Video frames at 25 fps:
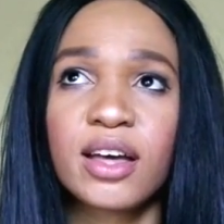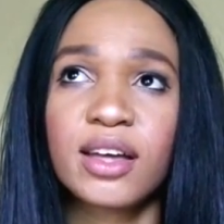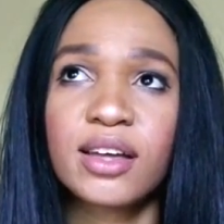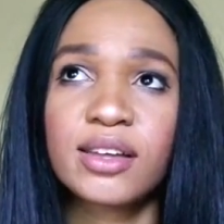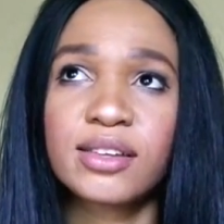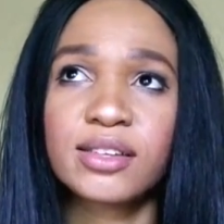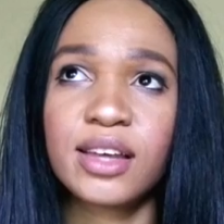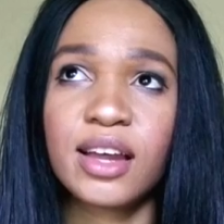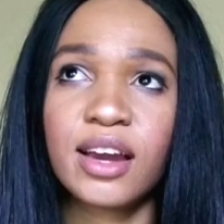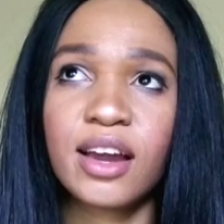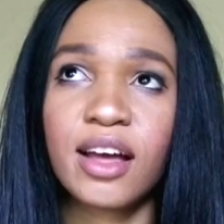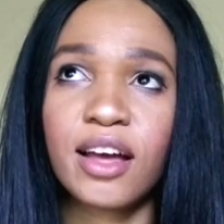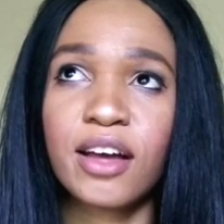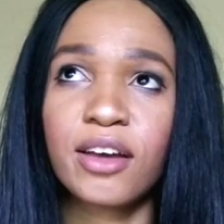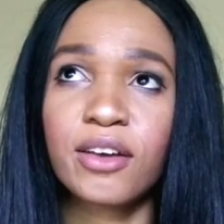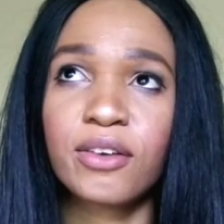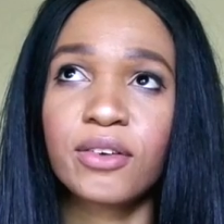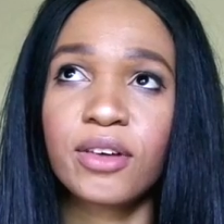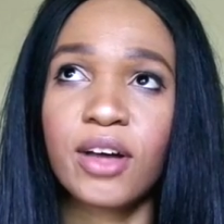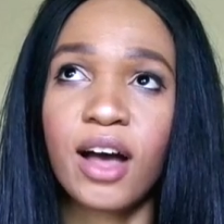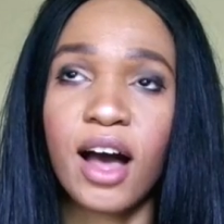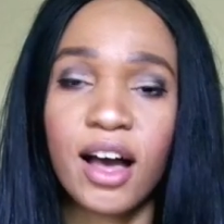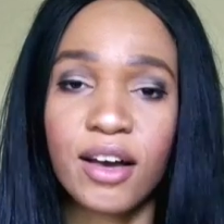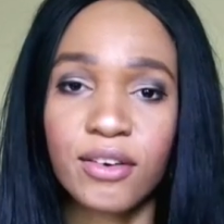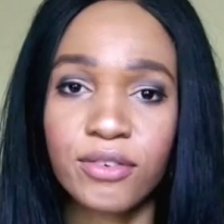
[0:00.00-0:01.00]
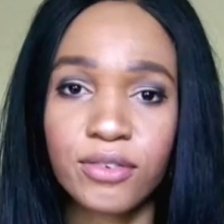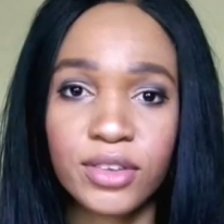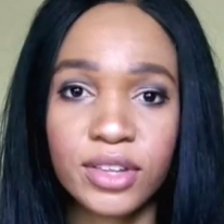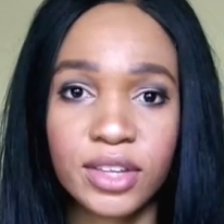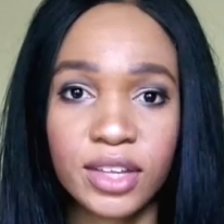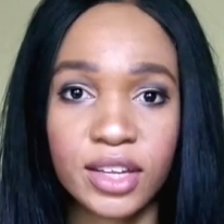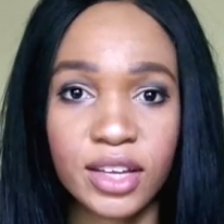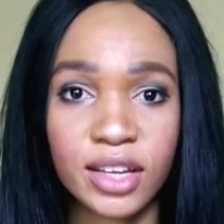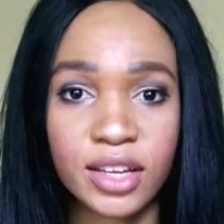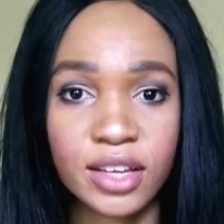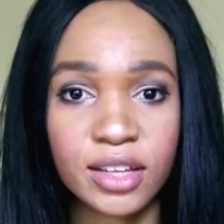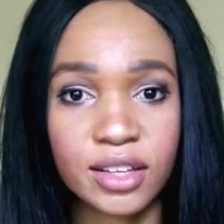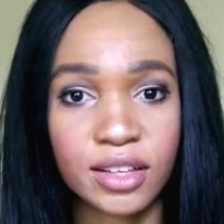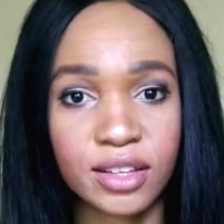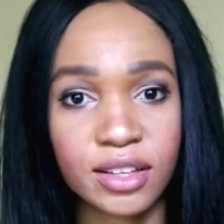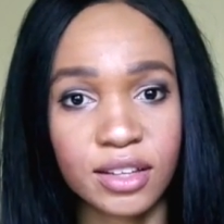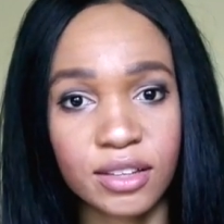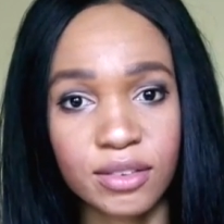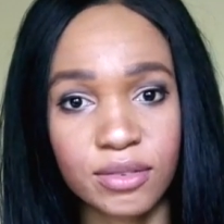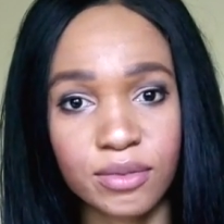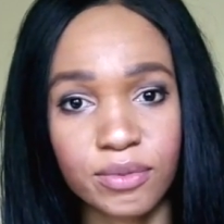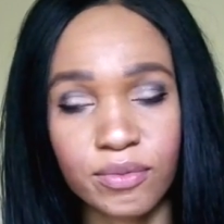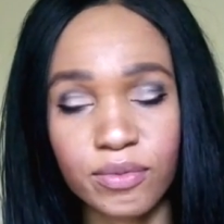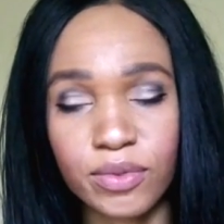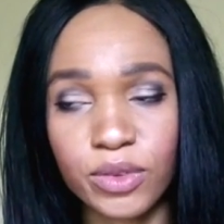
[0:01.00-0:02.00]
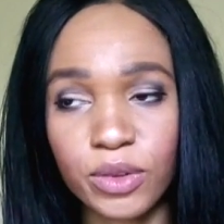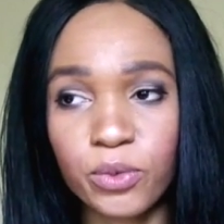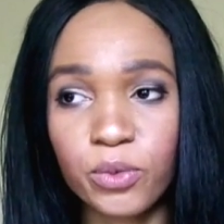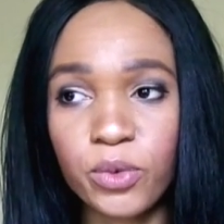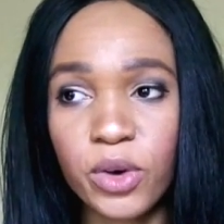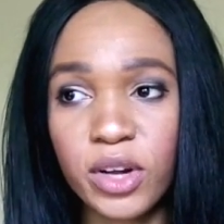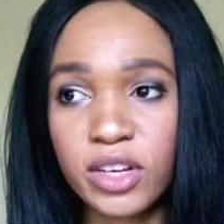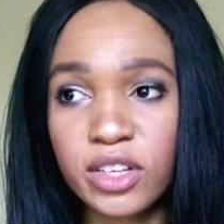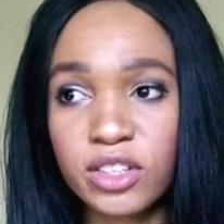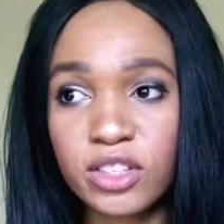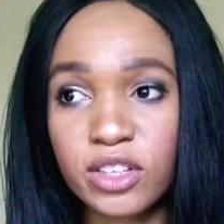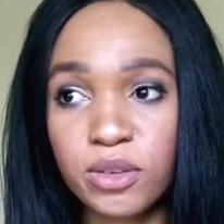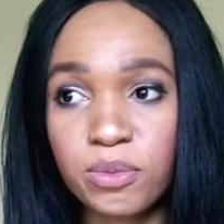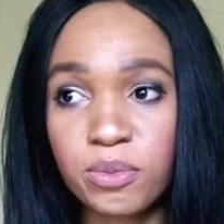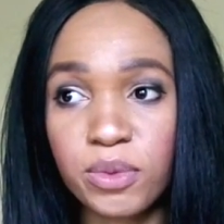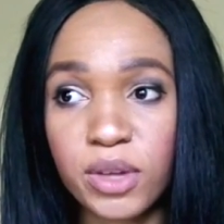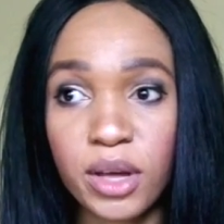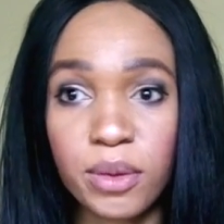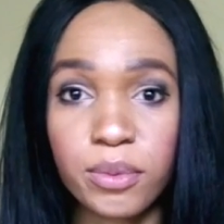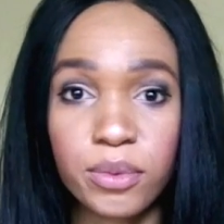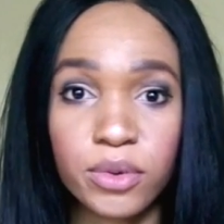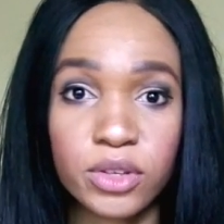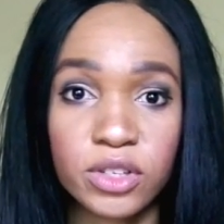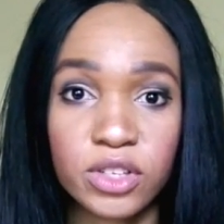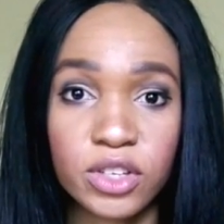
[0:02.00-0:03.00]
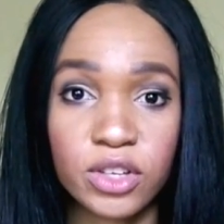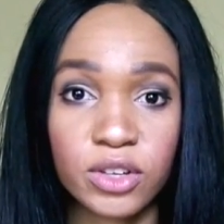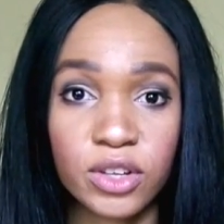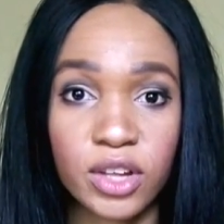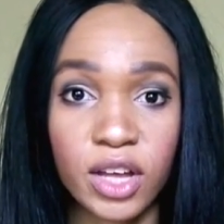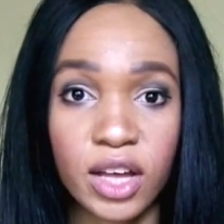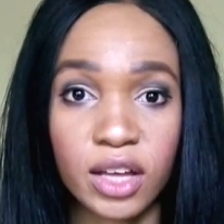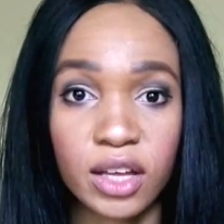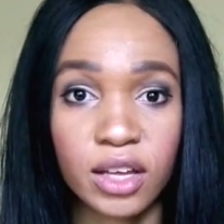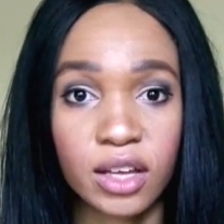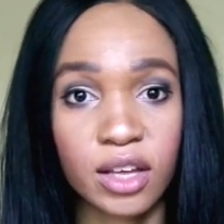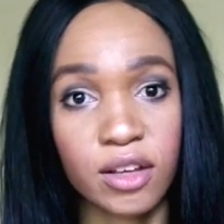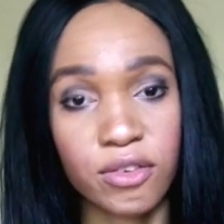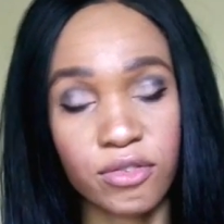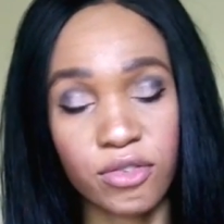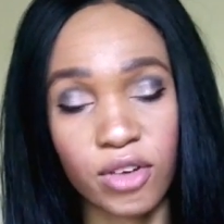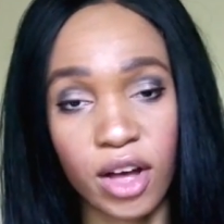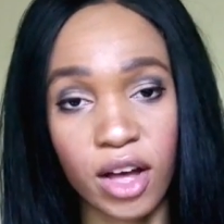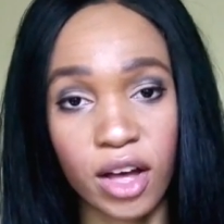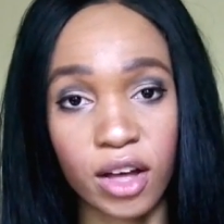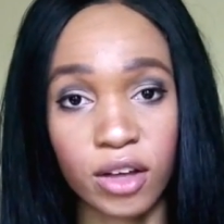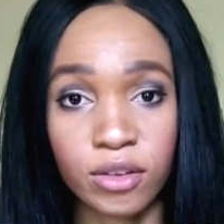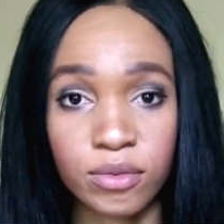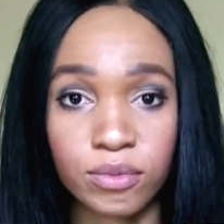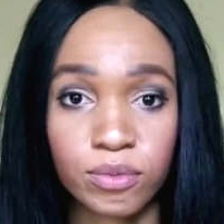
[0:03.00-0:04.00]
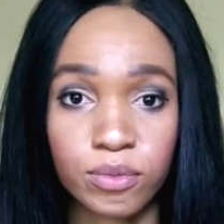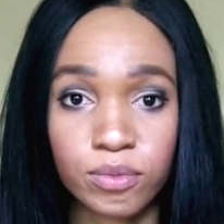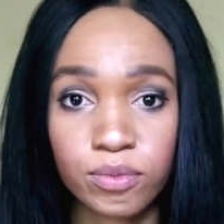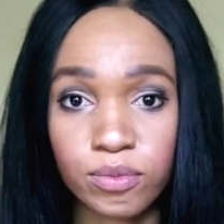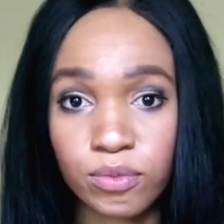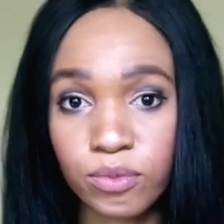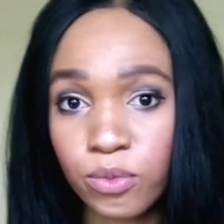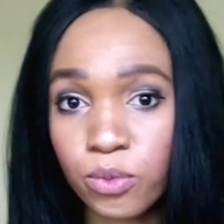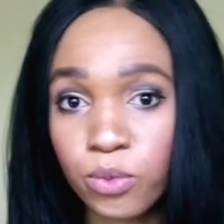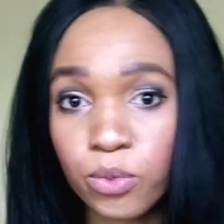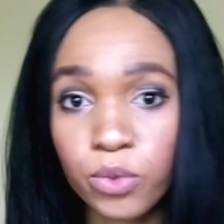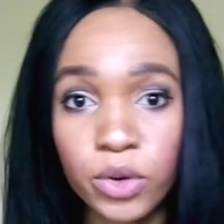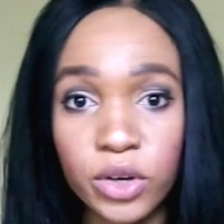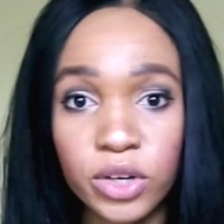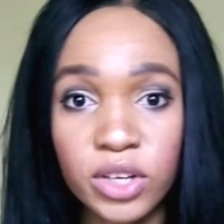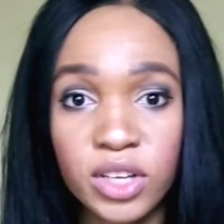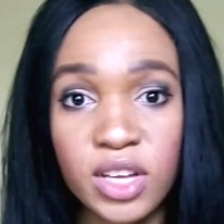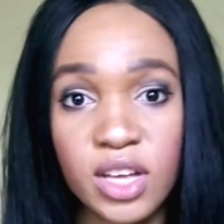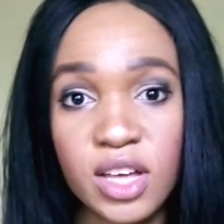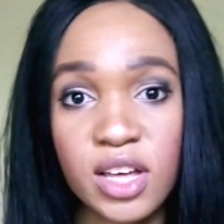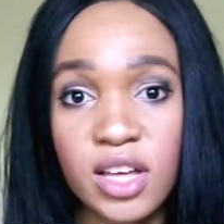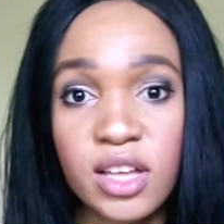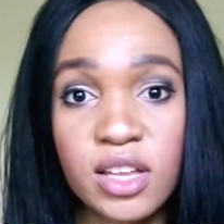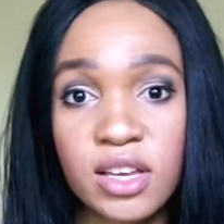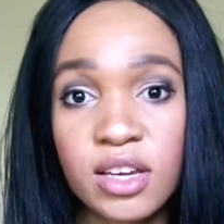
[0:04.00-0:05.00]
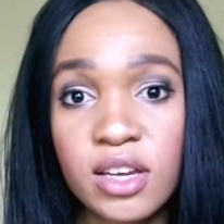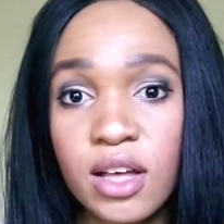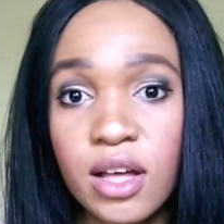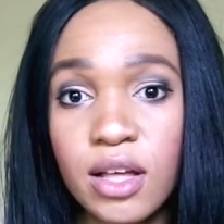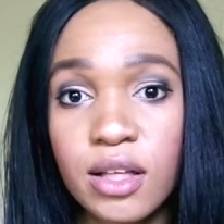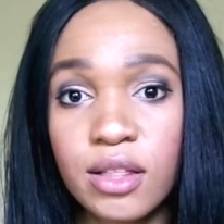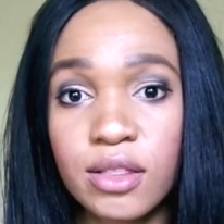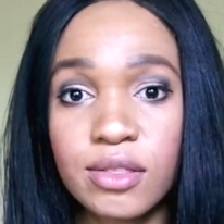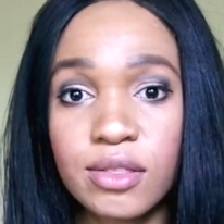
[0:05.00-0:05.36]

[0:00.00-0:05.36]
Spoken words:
is that I really wanted to be able to, like, if I work in